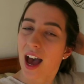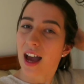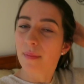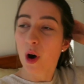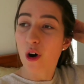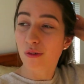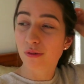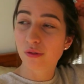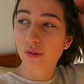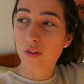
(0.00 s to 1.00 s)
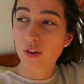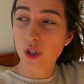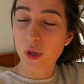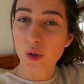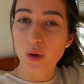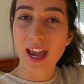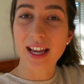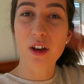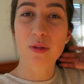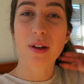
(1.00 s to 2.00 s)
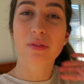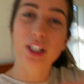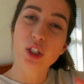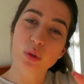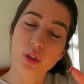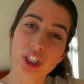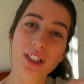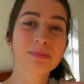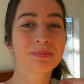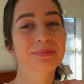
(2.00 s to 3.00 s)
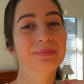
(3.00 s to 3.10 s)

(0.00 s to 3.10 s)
I'm off to hang out with my friend Georgia.